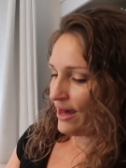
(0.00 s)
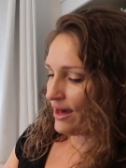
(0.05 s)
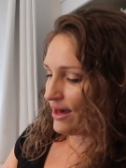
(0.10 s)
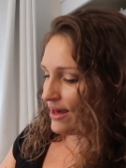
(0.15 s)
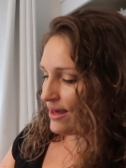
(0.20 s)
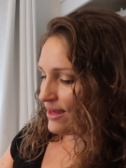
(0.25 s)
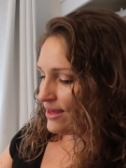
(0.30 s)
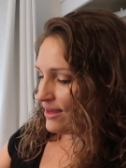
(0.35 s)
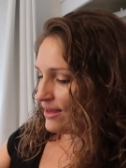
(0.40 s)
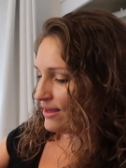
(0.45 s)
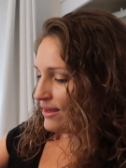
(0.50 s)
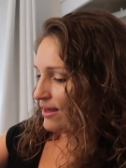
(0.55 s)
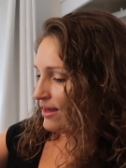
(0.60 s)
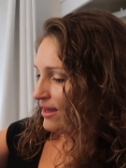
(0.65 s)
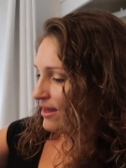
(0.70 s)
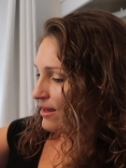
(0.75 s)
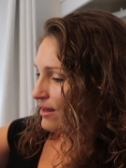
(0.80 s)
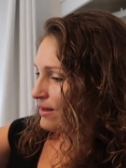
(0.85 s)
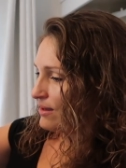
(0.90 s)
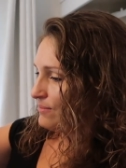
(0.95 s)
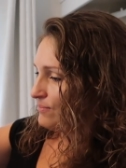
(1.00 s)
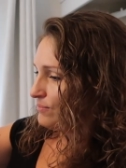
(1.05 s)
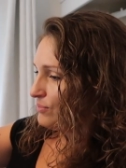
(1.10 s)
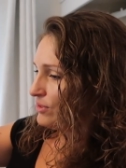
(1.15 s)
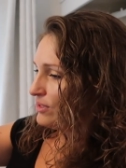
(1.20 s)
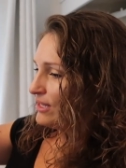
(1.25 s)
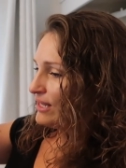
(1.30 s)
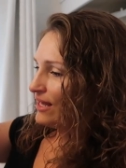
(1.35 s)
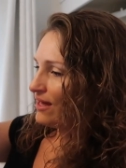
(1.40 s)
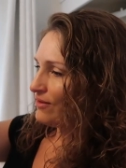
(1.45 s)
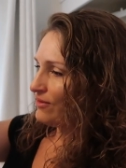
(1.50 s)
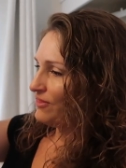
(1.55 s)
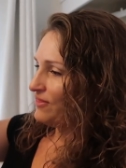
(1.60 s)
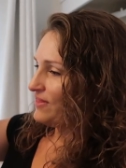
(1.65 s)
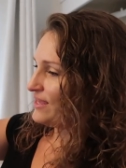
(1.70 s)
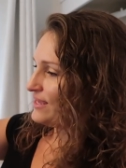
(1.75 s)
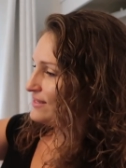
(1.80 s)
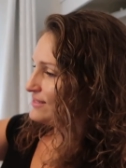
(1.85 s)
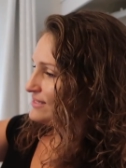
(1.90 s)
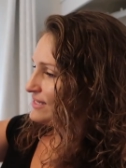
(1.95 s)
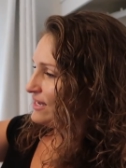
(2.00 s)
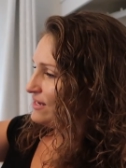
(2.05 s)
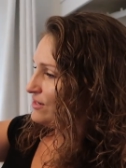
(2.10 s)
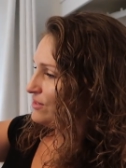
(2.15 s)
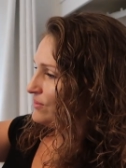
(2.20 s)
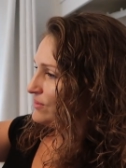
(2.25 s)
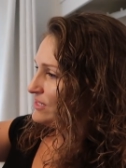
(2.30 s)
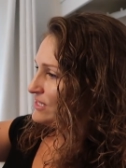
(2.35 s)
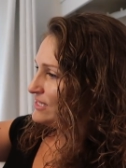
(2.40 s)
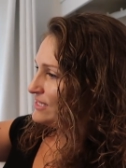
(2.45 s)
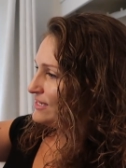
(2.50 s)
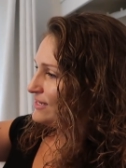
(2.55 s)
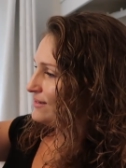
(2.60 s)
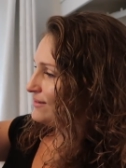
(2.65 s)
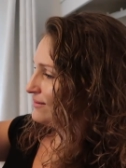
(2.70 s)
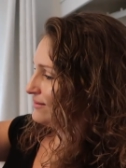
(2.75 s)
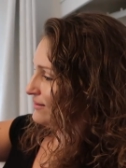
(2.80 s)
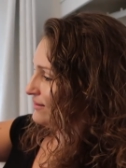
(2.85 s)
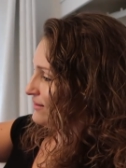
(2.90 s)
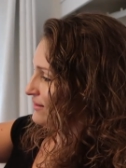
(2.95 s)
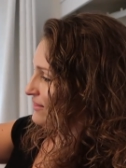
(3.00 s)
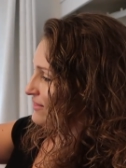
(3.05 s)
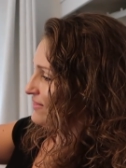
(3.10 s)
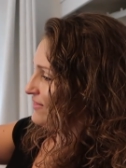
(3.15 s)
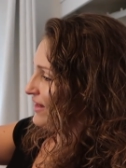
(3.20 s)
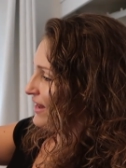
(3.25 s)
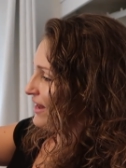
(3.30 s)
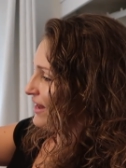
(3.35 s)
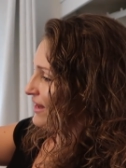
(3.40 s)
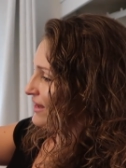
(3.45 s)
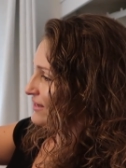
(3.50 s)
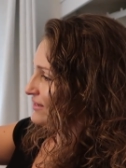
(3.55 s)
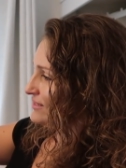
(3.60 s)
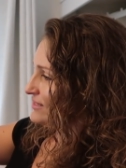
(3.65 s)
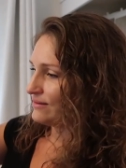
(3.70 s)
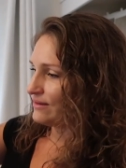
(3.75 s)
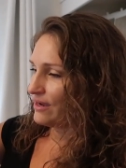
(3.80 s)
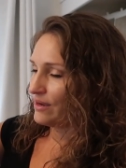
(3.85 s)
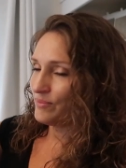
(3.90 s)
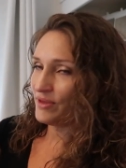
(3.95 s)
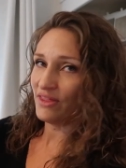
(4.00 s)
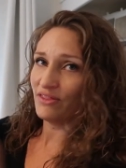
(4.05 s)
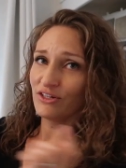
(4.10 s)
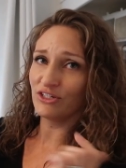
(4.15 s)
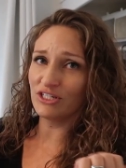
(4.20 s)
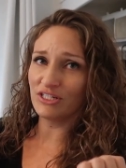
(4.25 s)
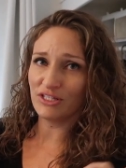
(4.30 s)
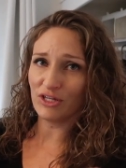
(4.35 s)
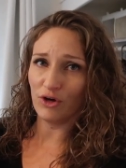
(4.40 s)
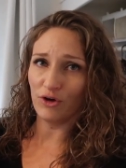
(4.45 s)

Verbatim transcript: I am pulling out things and noticing that I'm either just